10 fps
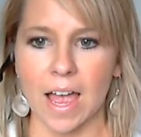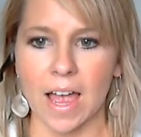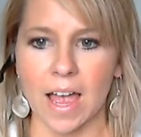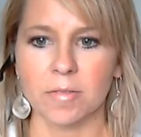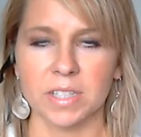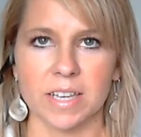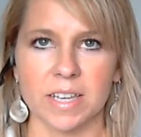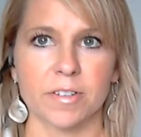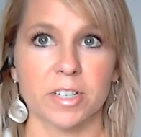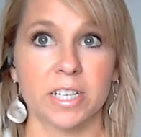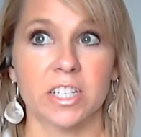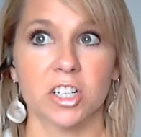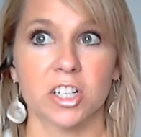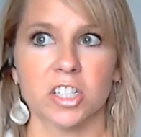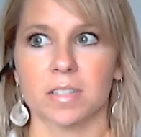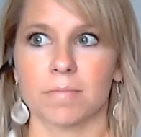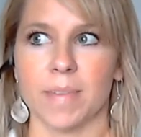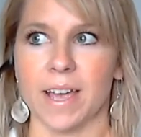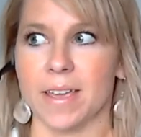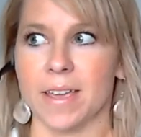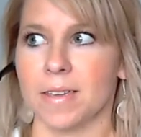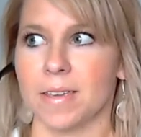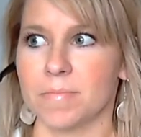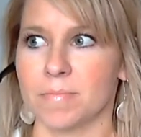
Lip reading: I would say for teachers, my